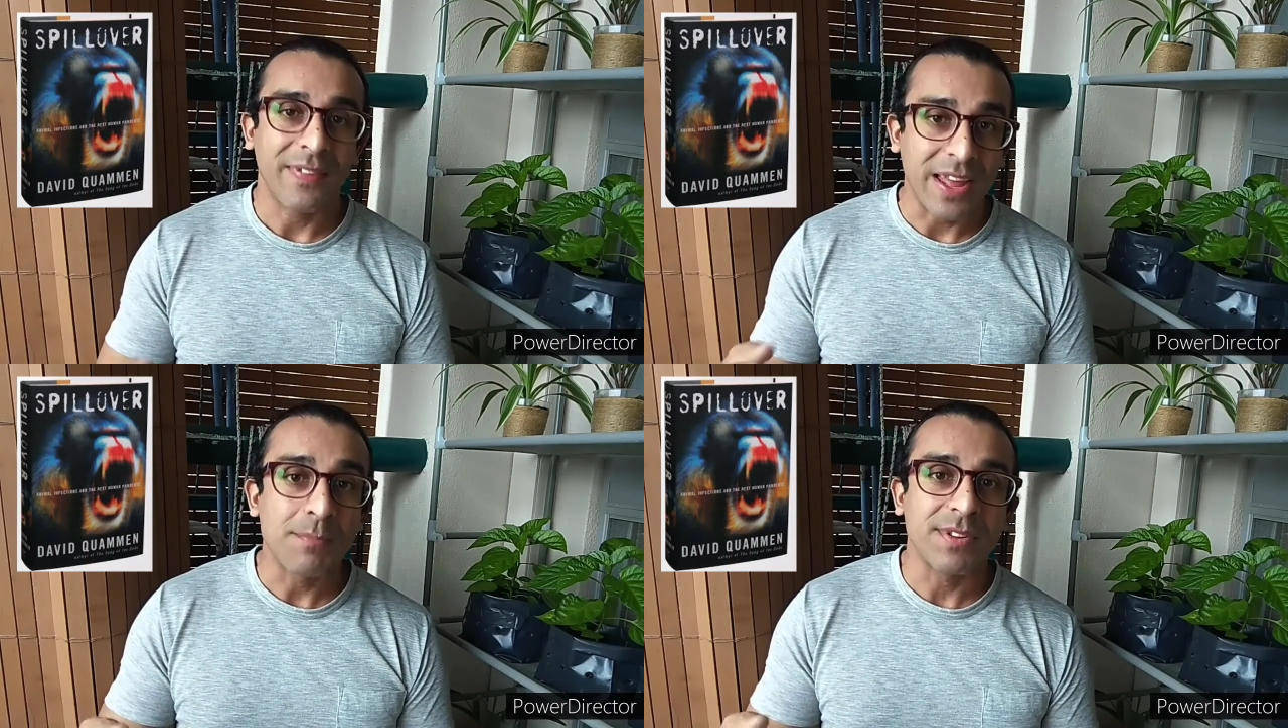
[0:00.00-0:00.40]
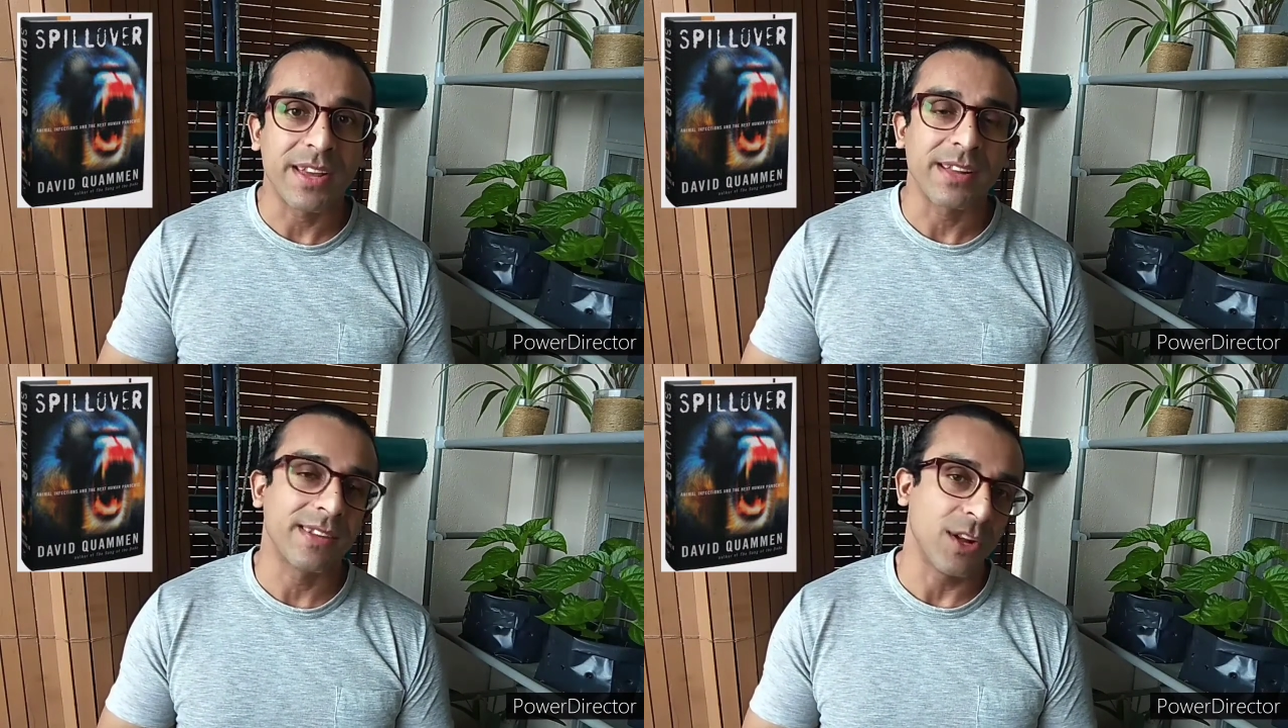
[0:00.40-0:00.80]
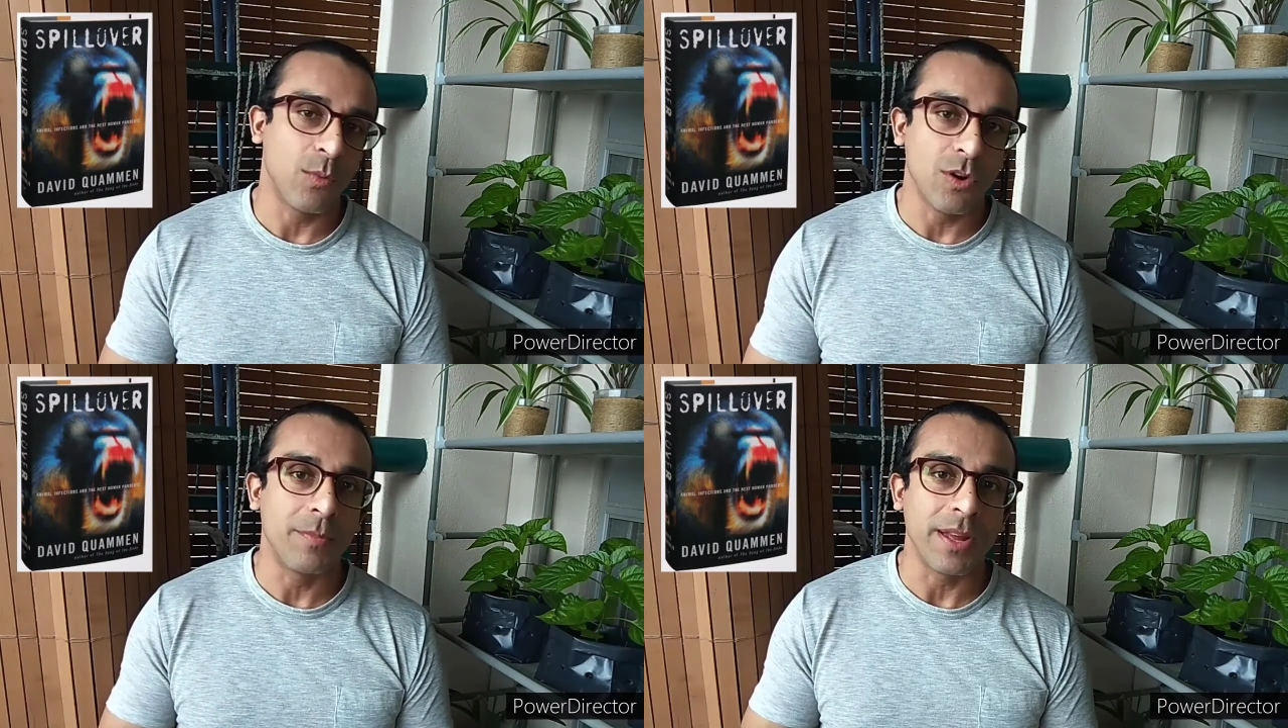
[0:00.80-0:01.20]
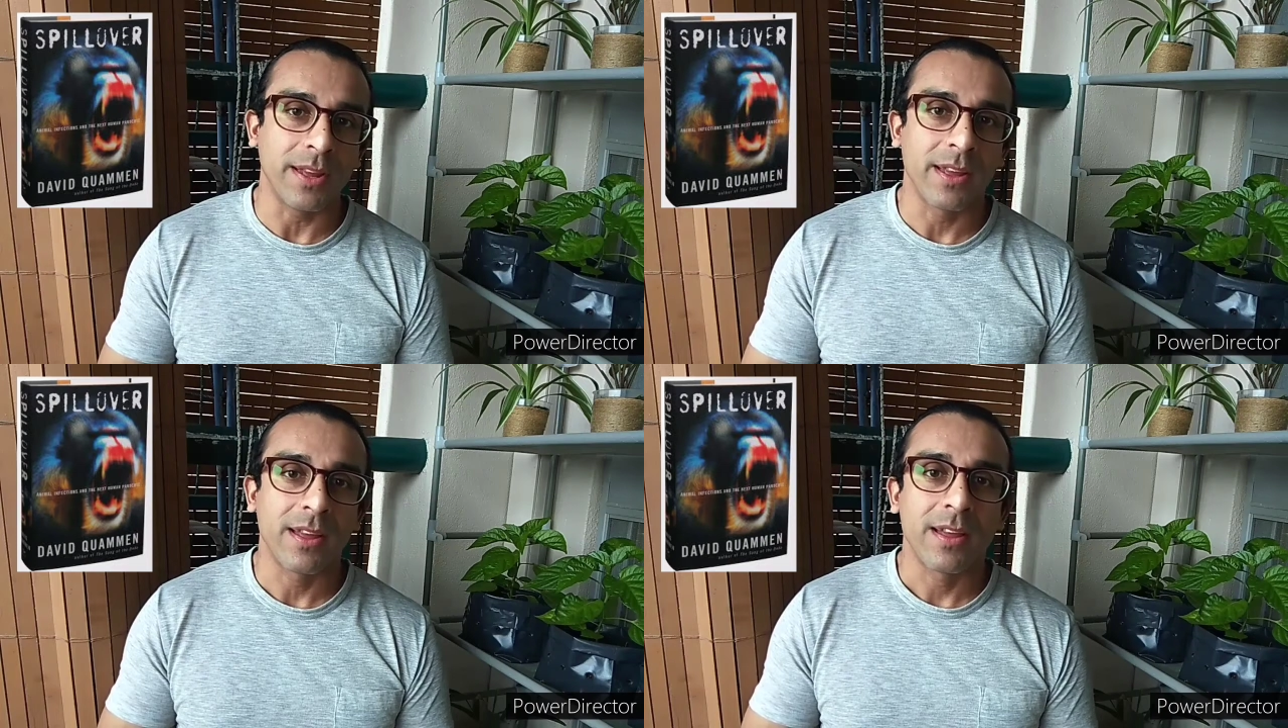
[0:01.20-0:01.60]
and they predict it will
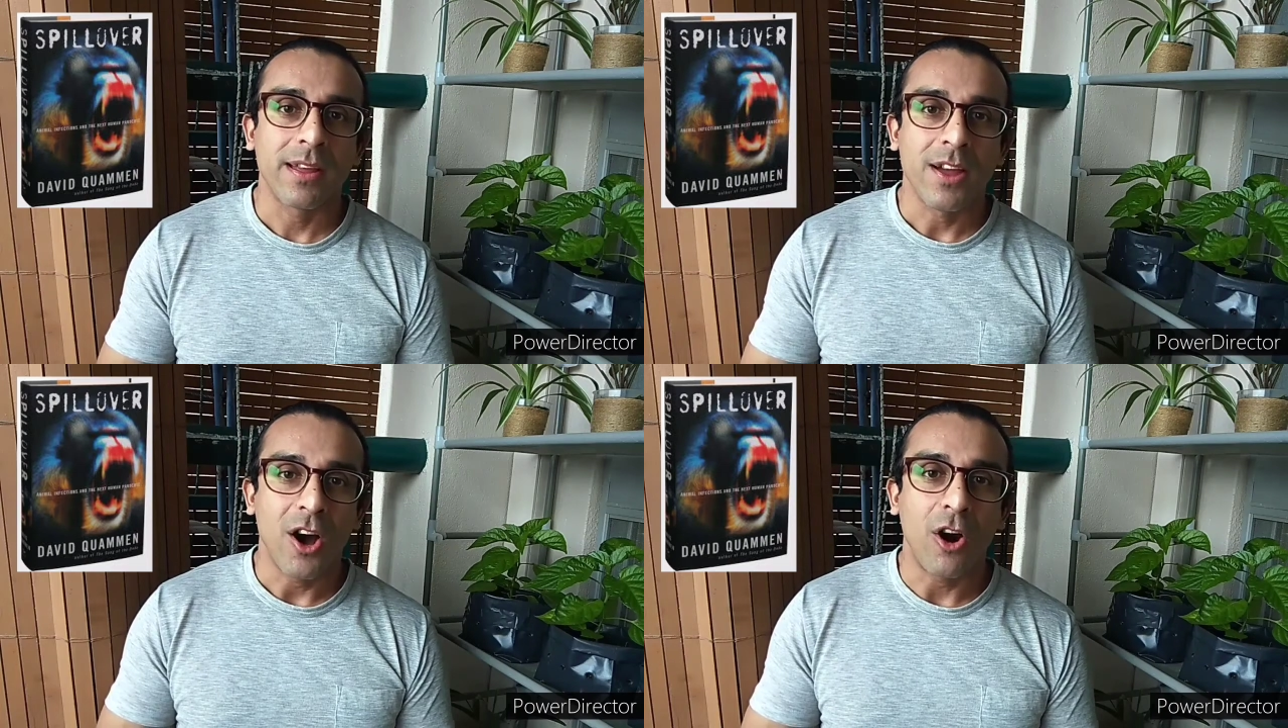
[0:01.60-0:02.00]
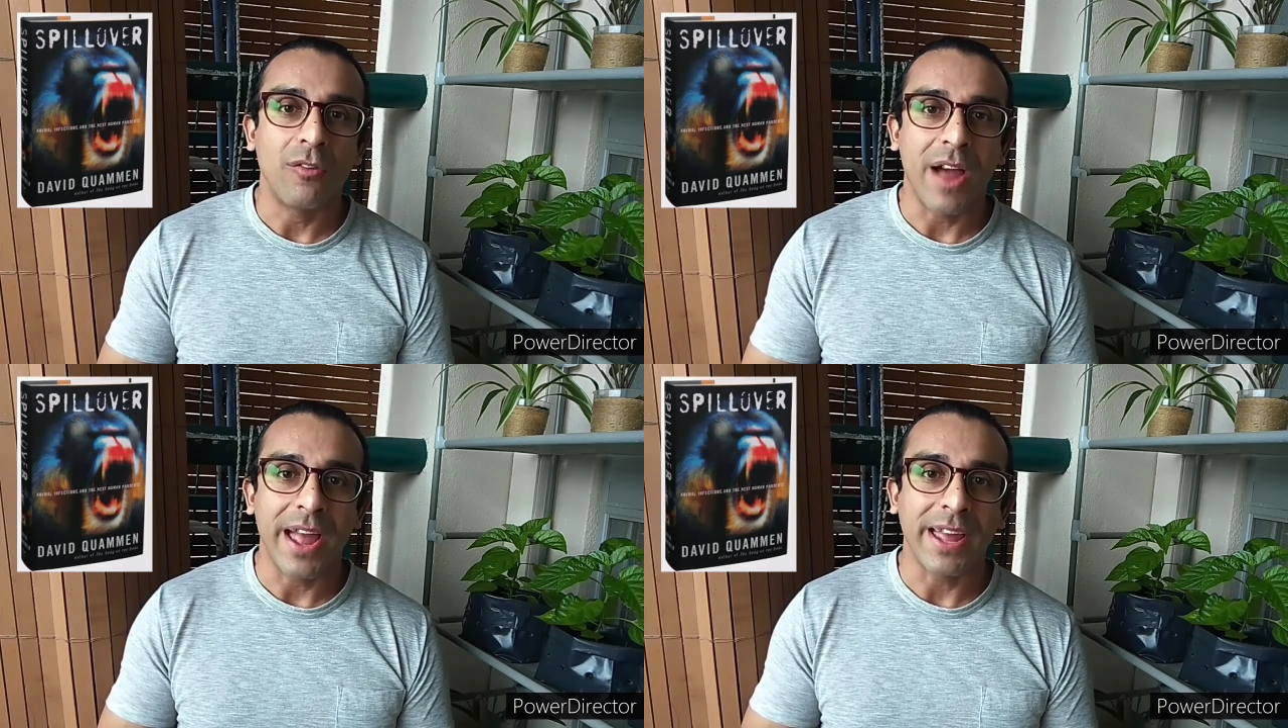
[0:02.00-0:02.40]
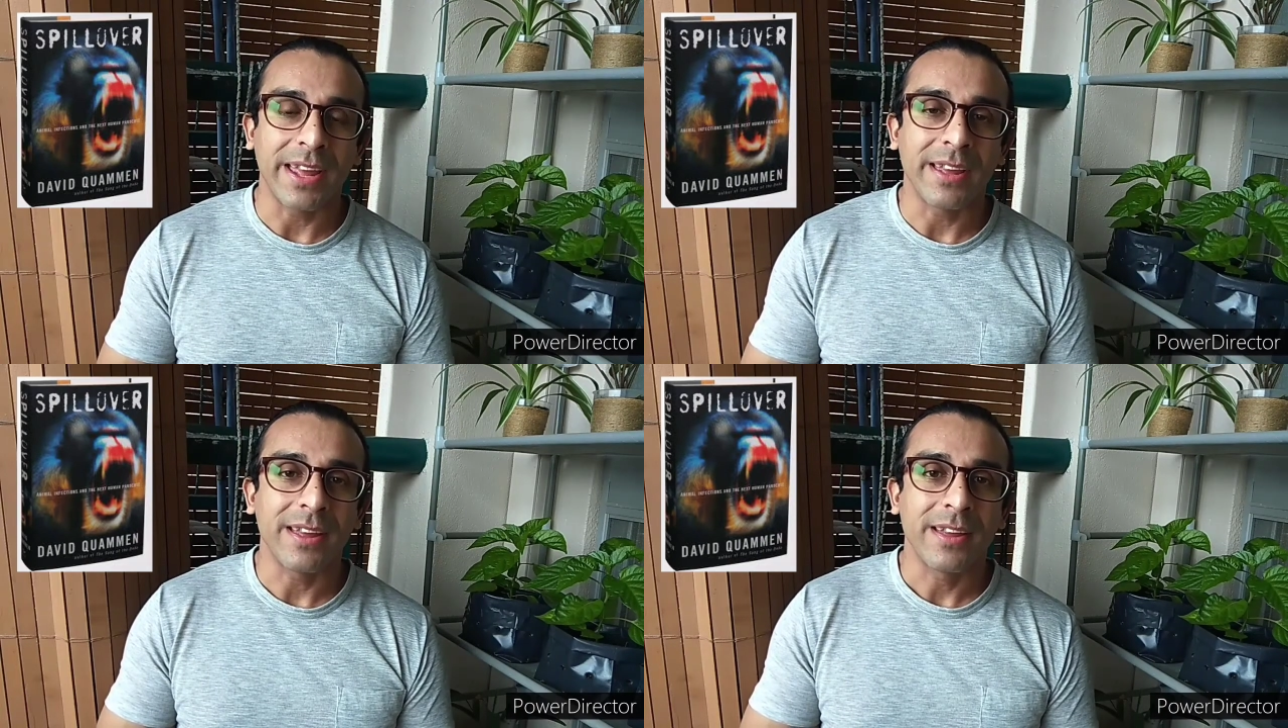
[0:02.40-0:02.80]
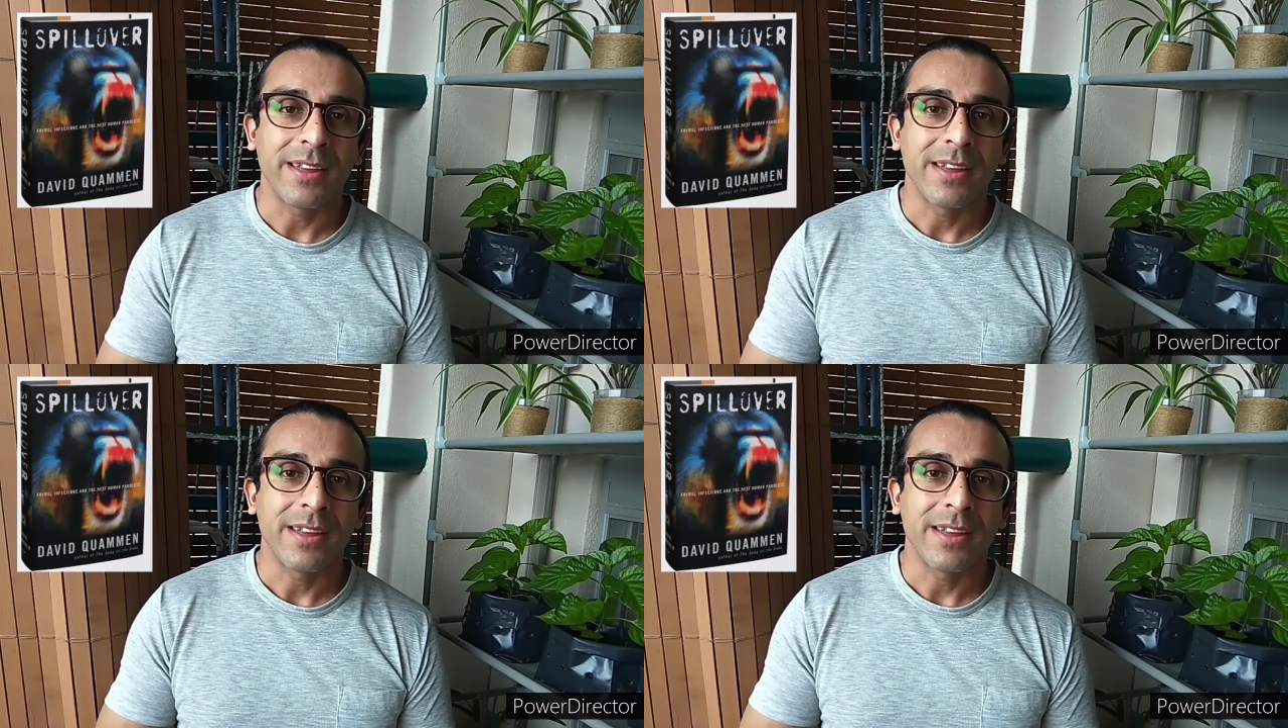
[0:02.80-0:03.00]
be of a